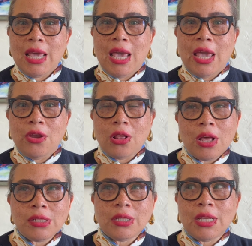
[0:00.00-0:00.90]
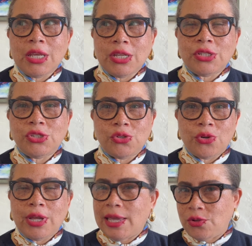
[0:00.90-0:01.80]
And your closet is
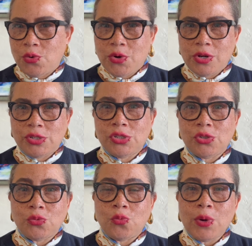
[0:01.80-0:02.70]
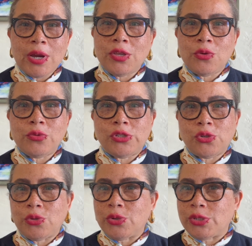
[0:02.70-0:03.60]
your headquarters to where you
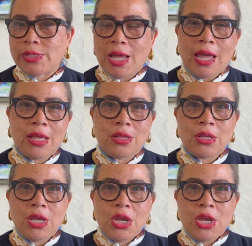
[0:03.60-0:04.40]
show your style,